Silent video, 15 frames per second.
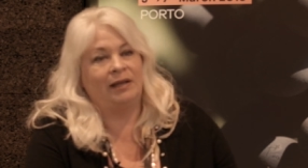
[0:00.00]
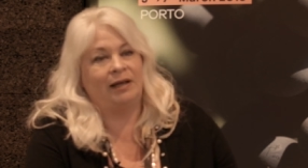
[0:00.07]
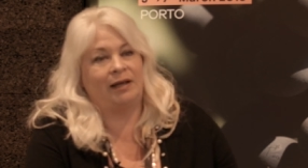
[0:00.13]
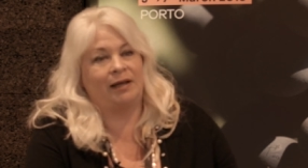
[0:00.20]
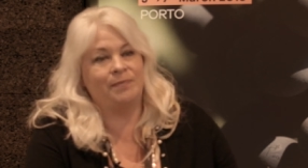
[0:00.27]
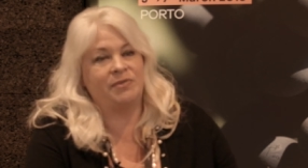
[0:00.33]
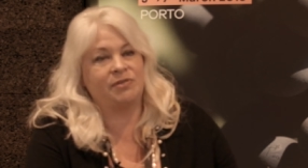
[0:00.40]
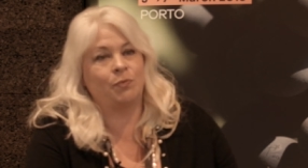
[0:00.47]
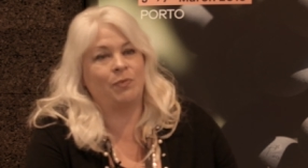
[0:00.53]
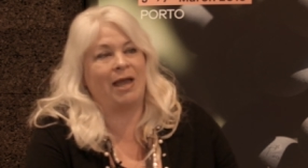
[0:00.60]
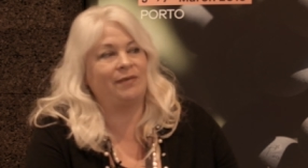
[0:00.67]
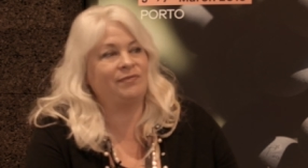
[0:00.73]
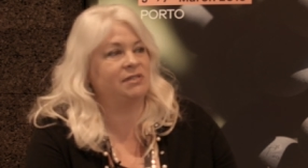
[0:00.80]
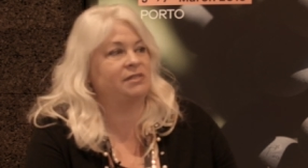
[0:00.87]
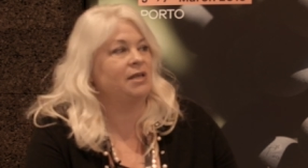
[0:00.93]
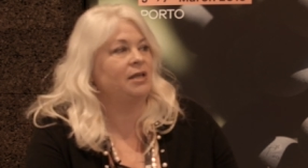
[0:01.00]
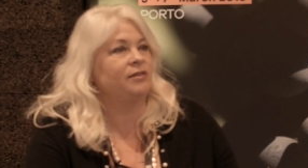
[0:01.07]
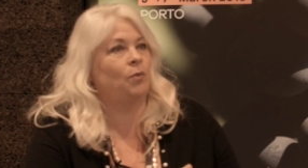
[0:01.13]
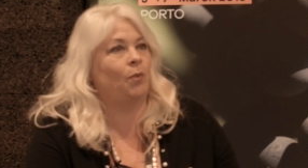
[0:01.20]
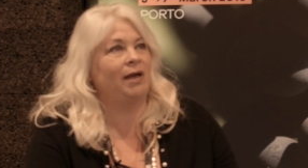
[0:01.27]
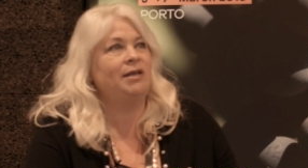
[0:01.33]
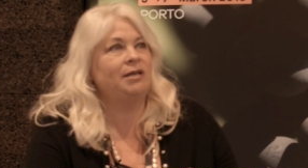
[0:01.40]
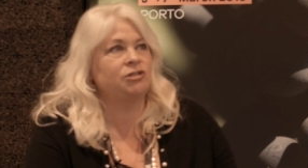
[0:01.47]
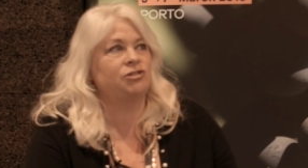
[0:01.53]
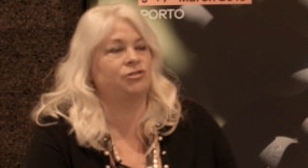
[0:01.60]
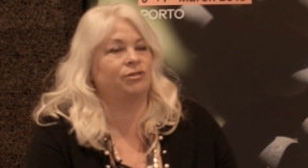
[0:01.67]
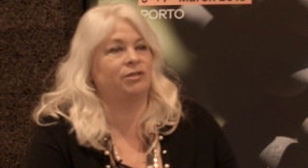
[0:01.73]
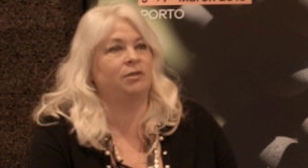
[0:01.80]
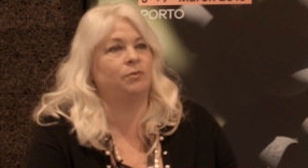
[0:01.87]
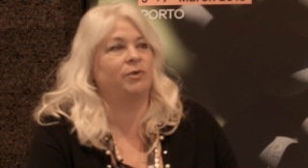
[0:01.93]
Um, we have to. The wine
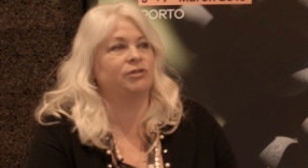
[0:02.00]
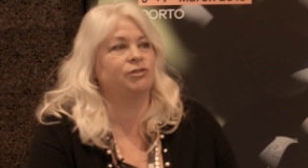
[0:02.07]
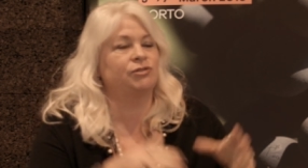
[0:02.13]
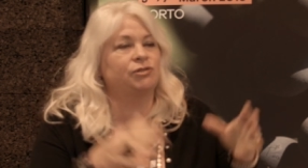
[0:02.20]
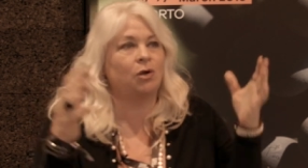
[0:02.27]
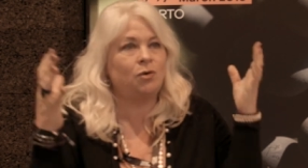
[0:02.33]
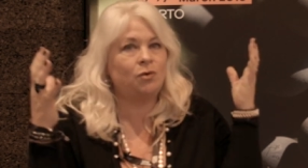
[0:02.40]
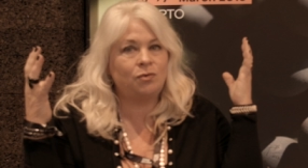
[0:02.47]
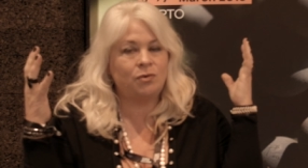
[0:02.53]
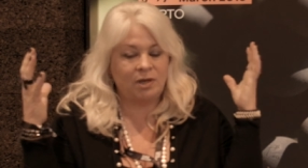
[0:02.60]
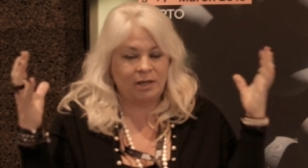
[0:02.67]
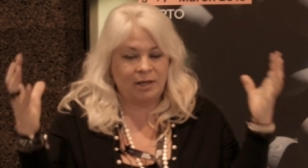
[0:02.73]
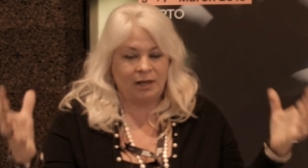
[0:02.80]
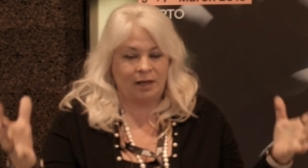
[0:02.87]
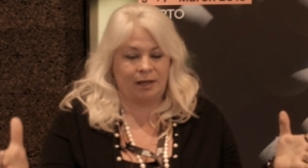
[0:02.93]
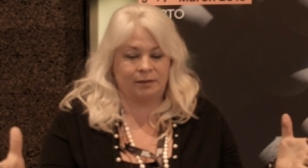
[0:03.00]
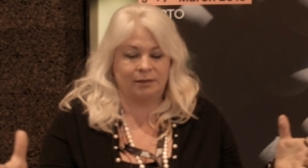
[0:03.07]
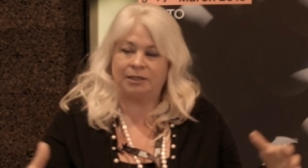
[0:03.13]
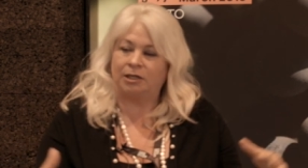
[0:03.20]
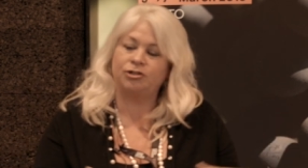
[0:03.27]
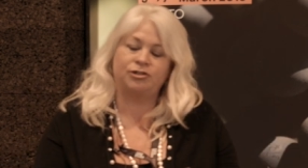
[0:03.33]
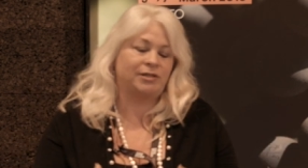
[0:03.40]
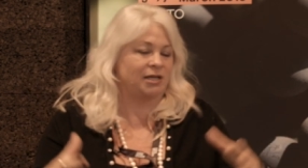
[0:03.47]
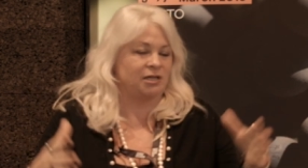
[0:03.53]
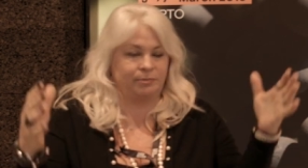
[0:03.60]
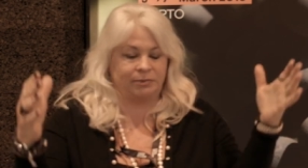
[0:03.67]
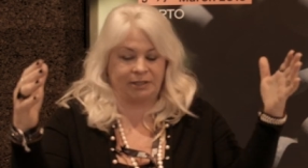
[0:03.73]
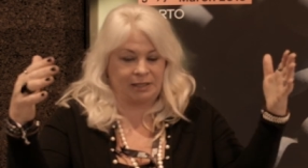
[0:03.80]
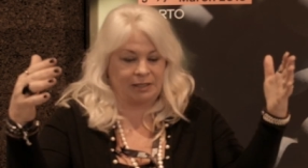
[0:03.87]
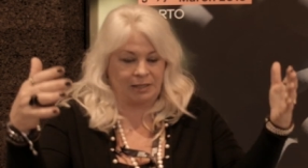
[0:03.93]
industry, we're so uh, and
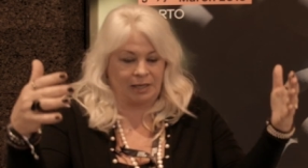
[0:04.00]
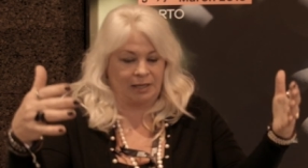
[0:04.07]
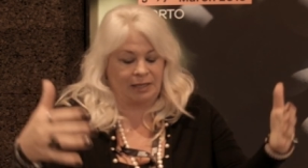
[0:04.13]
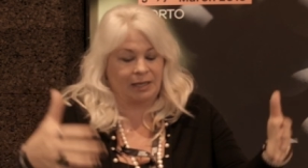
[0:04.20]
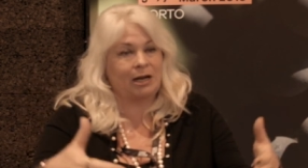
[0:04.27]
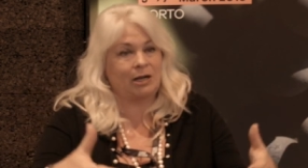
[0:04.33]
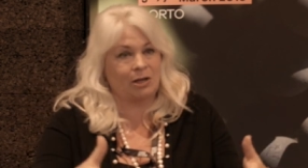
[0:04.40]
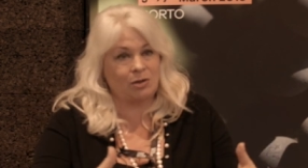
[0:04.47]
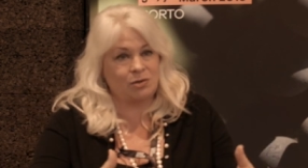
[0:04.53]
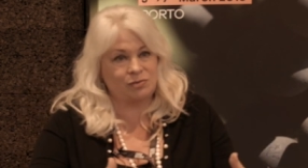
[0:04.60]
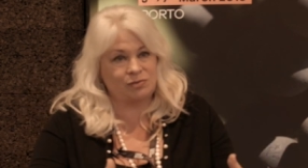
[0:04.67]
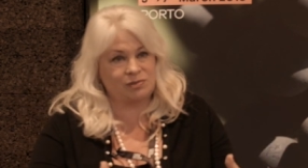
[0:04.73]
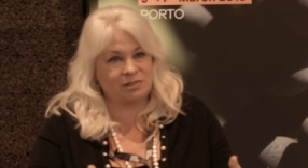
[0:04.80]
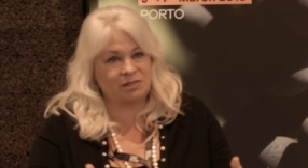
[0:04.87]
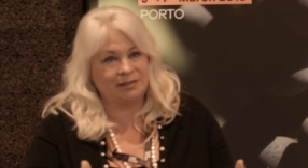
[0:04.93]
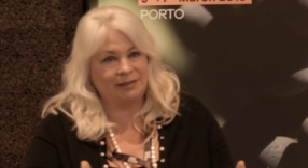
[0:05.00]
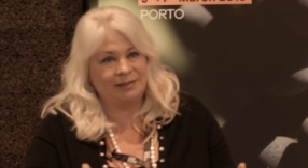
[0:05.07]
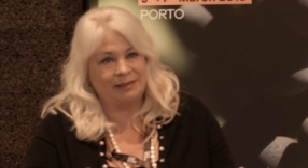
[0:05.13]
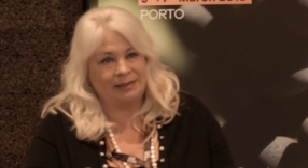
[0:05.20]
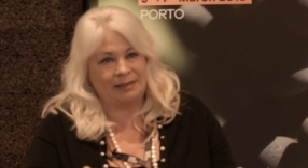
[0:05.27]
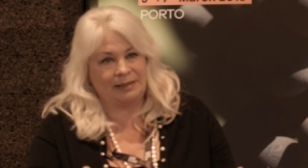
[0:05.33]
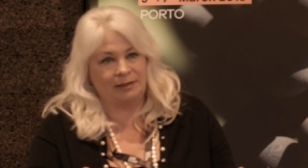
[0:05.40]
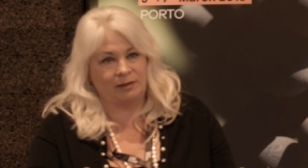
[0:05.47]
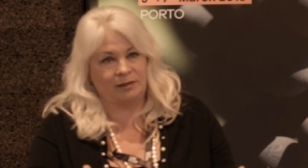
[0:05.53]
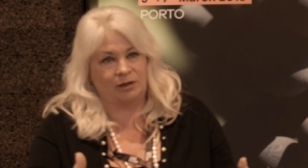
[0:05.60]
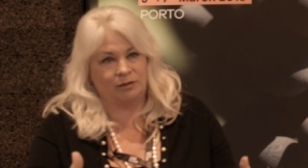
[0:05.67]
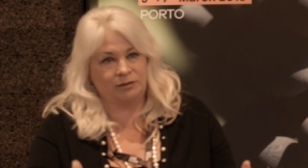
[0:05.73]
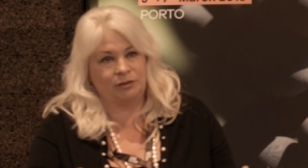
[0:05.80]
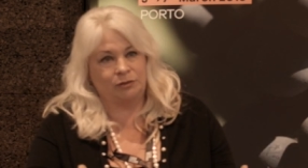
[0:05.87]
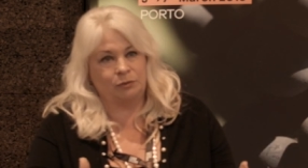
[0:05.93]
understandably uh, enclosed in, in
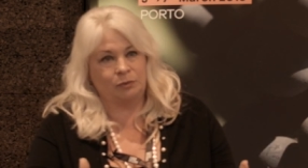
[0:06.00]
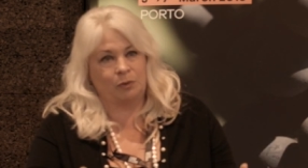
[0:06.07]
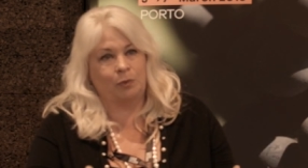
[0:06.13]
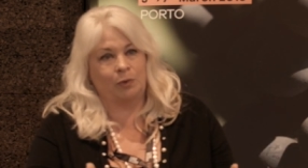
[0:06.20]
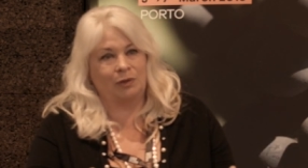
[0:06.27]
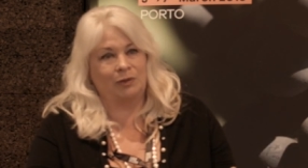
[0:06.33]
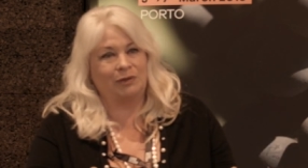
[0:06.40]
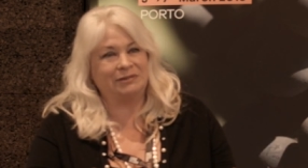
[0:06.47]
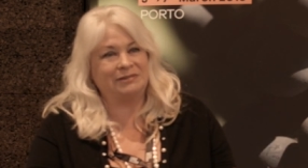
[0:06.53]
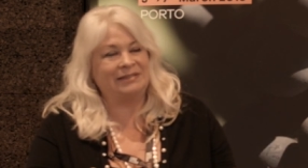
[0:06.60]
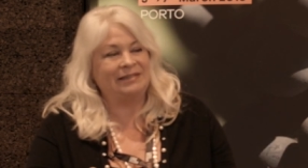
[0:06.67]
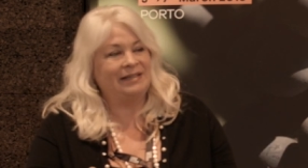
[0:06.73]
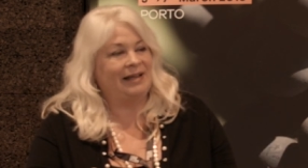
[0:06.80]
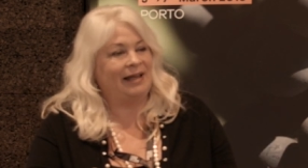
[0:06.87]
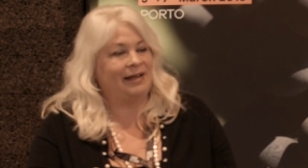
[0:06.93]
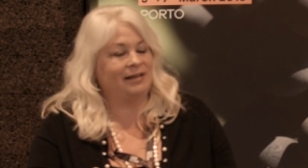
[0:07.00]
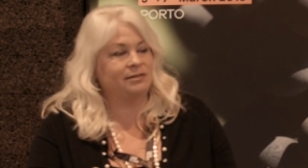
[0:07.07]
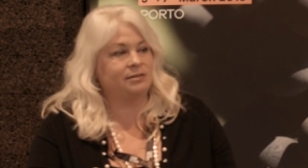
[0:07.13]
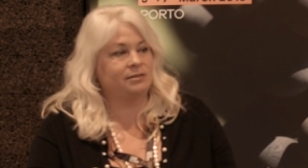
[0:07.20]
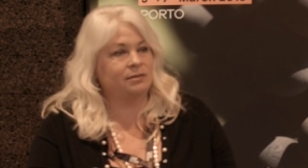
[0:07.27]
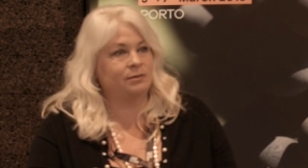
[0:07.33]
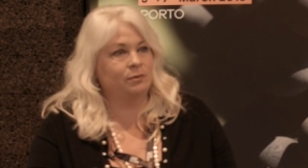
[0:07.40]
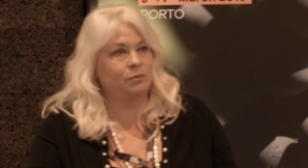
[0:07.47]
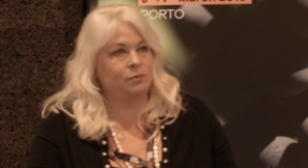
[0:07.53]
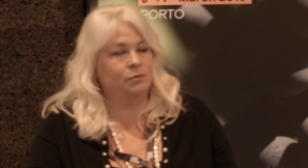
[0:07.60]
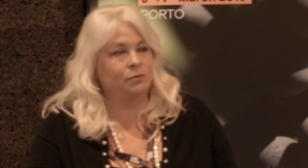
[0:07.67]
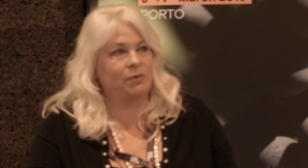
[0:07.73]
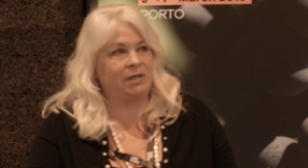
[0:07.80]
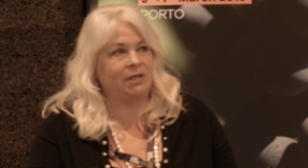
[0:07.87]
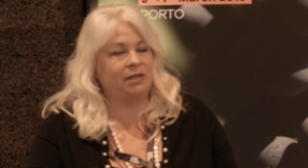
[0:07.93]
our little world, and
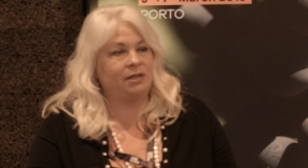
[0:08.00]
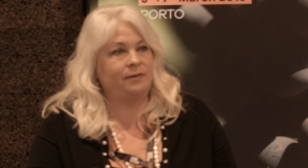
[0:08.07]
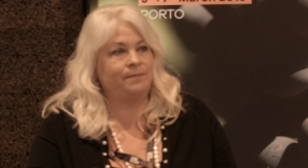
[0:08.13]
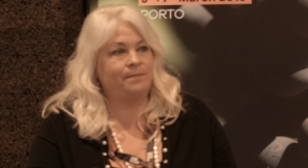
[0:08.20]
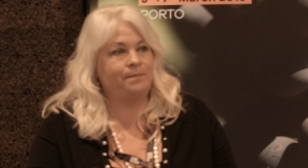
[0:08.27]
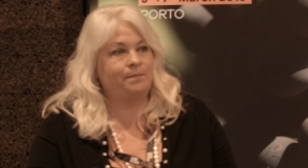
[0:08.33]
we.